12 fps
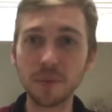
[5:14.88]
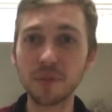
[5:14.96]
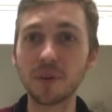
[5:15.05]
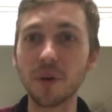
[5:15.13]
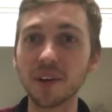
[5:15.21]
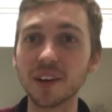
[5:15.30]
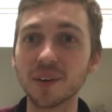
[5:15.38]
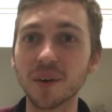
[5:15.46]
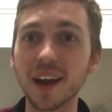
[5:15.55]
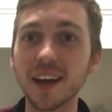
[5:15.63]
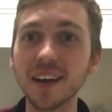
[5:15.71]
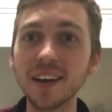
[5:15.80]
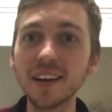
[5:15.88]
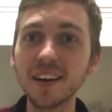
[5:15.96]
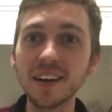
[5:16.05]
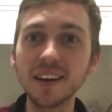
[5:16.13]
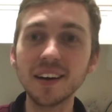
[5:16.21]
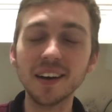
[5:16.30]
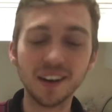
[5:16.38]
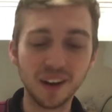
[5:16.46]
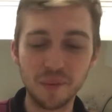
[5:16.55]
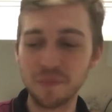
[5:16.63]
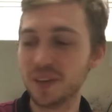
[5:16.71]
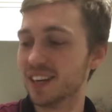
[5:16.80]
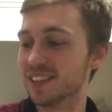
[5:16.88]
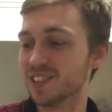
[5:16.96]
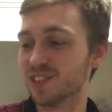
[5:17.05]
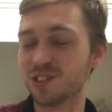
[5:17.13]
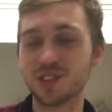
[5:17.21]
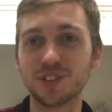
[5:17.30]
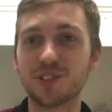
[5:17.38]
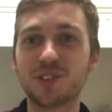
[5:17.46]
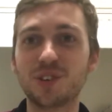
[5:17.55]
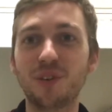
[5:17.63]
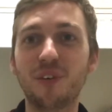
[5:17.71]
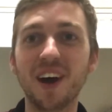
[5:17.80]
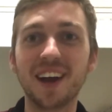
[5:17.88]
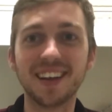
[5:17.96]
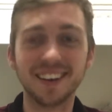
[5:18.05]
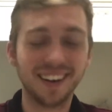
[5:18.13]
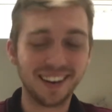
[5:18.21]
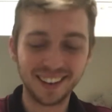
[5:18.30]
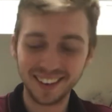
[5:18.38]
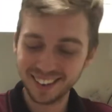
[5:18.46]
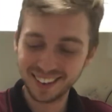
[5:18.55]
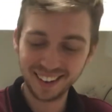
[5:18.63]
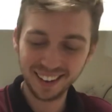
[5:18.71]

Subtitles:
up throwing it away because it's just too fucking hot.